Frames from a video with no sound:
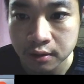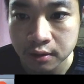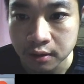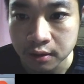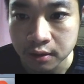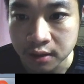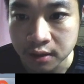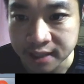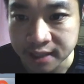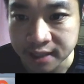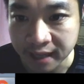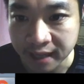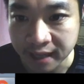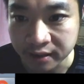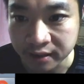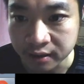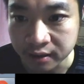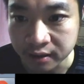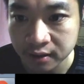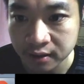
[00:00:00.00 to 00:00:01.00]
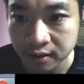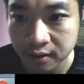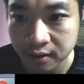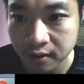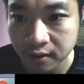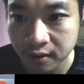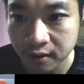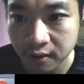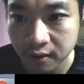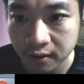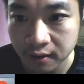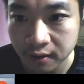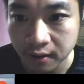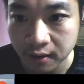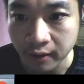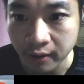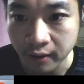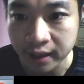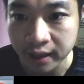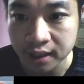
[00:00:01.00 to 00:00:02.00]
a sector. All
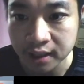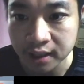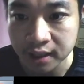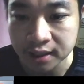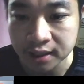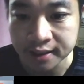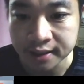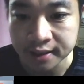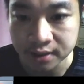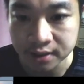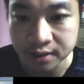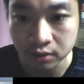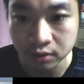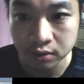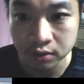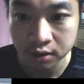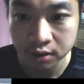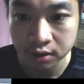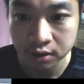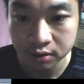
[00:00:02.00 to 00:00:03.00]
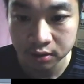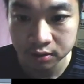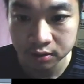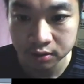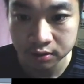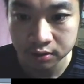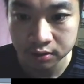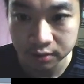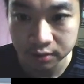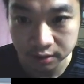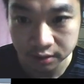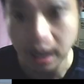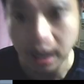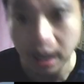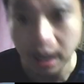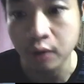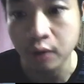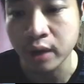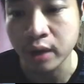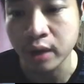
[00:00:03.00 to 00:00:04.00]
right, so how
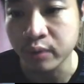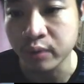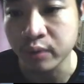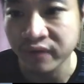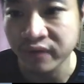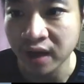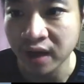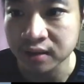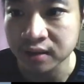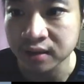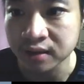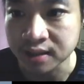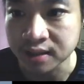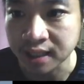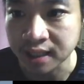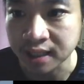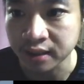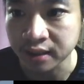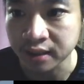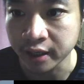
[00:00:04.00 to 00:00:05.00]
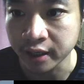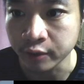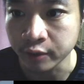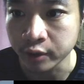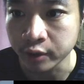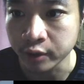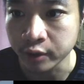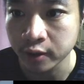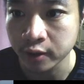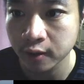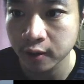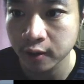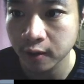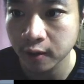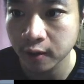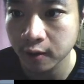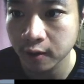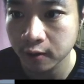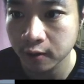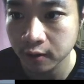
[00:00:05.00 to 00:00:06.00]
can we find the sector area?
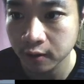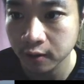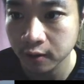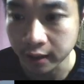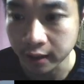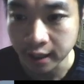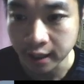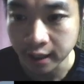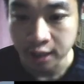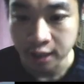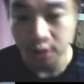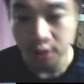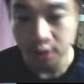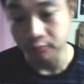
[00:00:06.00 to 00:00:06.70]
Okay, so I'm